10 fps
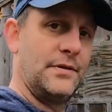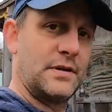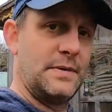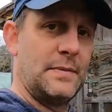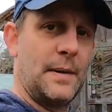It's
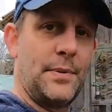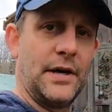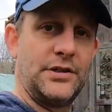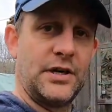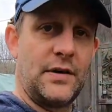gonna be my
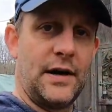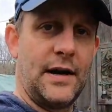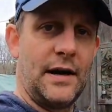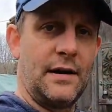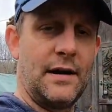bike shed right
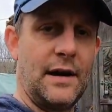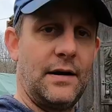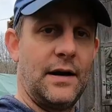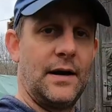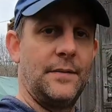here.
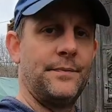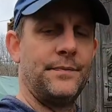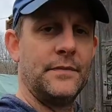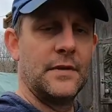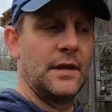I,
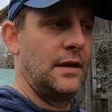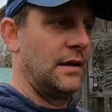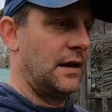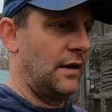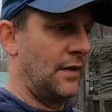uh,
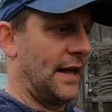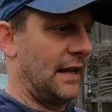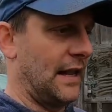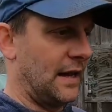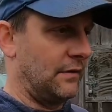I
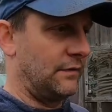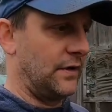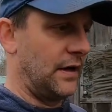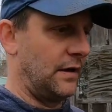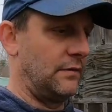ride a lot of
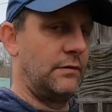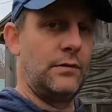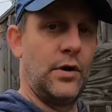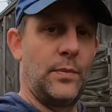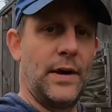uh,
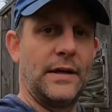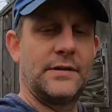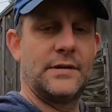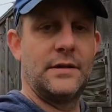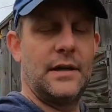road
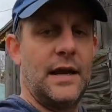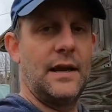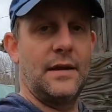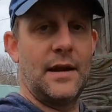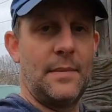bikes
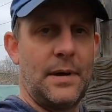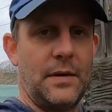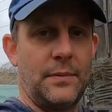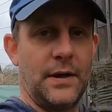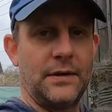and uh,
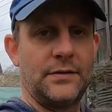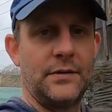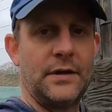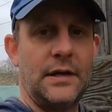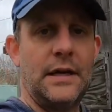mountain
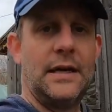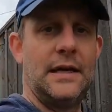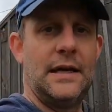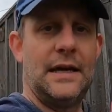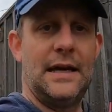bikes,
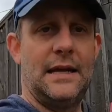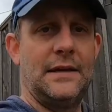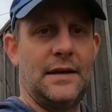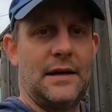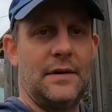
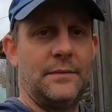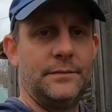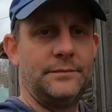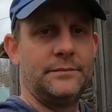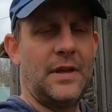and um,
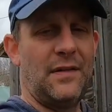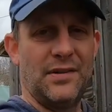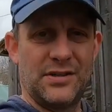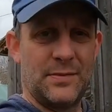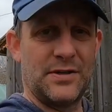not
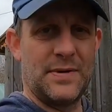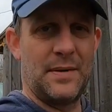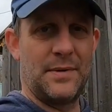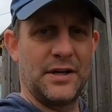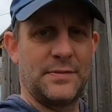really so much
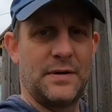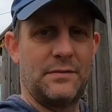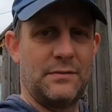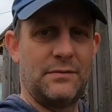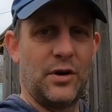mountain bikes, but
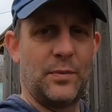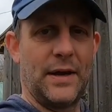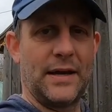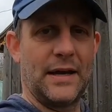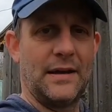road
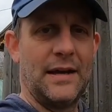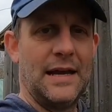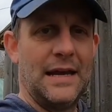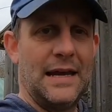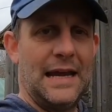biking,
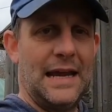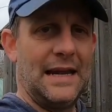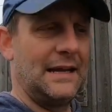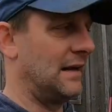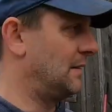
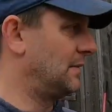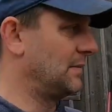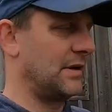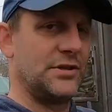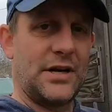and um, I'm
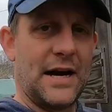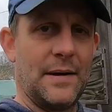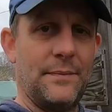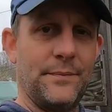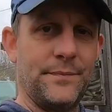gonna try to